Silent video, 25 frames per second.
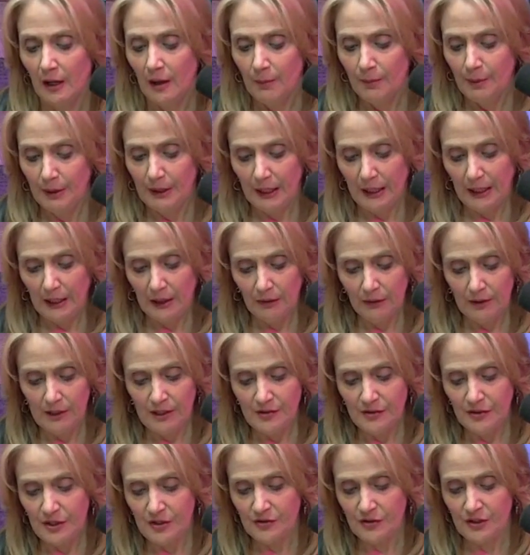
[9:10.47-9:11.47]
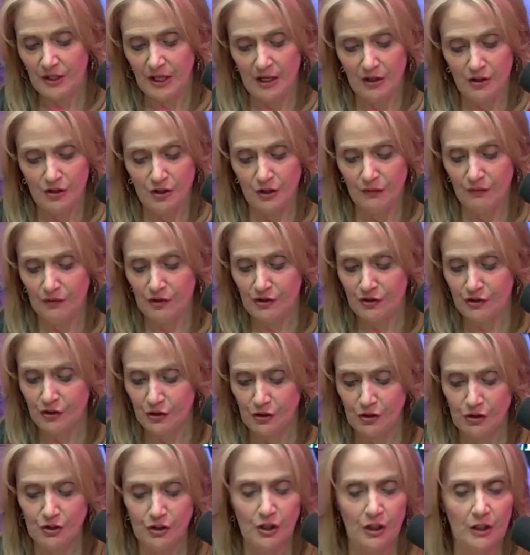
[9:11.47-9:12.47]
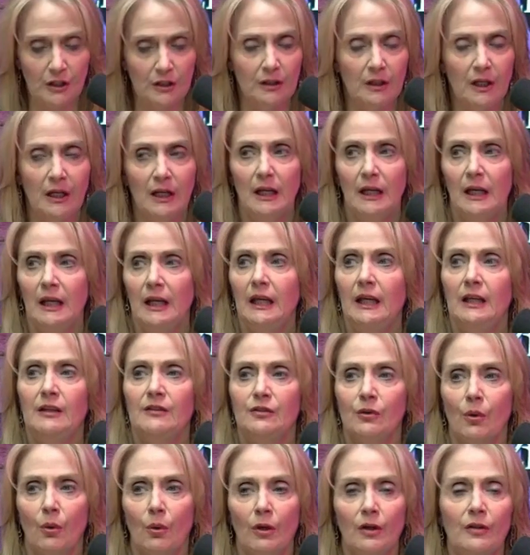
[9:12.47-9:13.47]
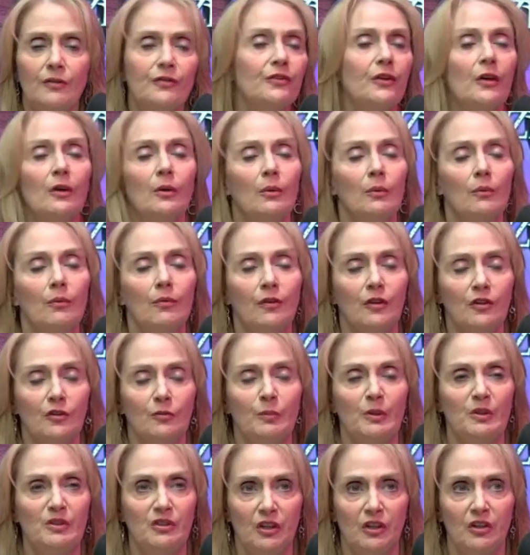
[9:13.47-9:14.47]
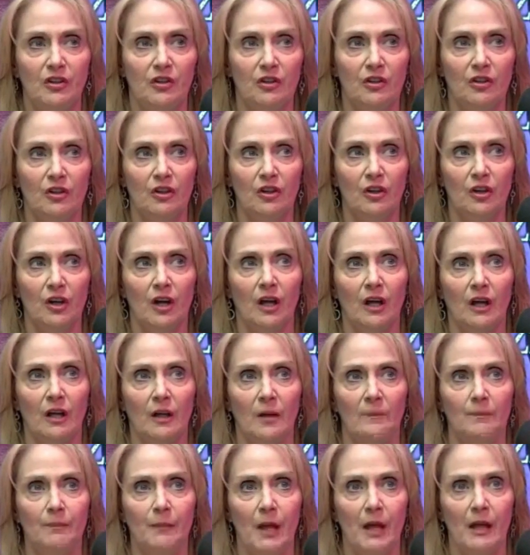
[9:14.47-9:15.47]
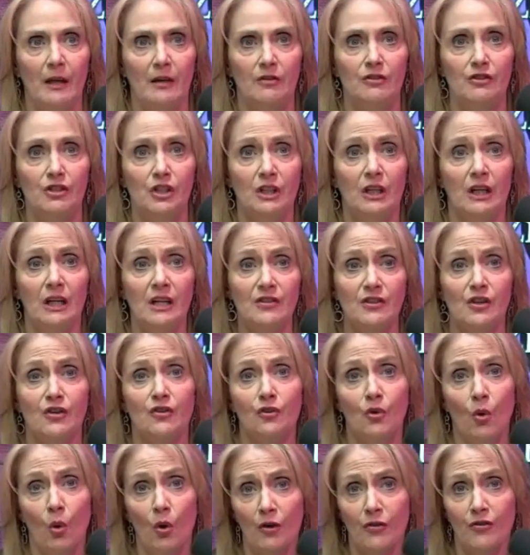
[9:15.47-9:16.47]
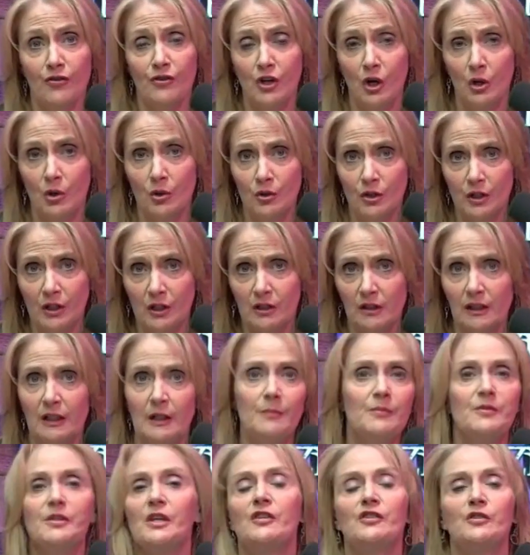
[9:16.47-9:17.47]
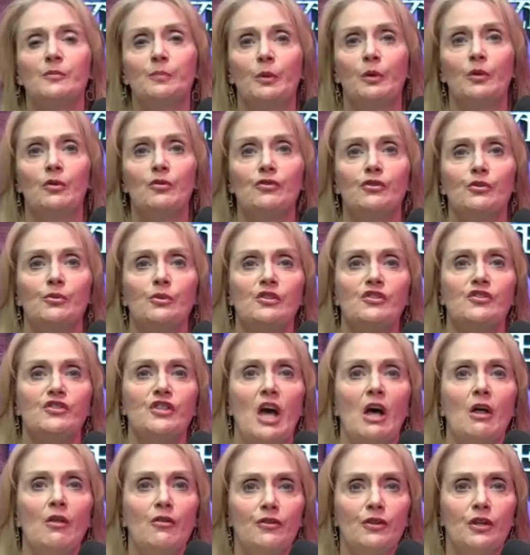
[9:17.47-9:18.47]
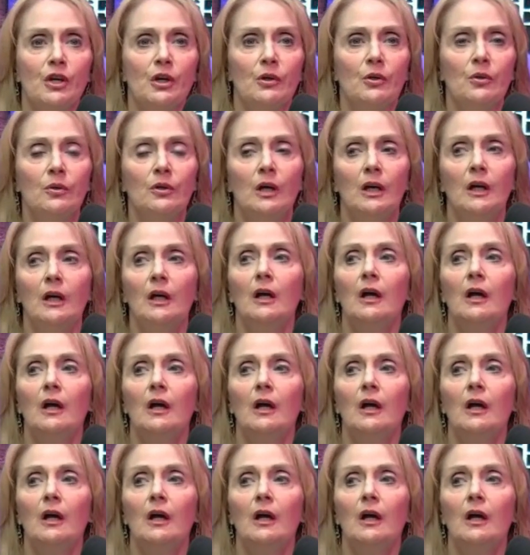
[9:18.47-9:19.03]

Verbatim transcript: But Aries is an energy of assertion. It's also this particular um, energy is a North Node eclipse as opposed to a South Node.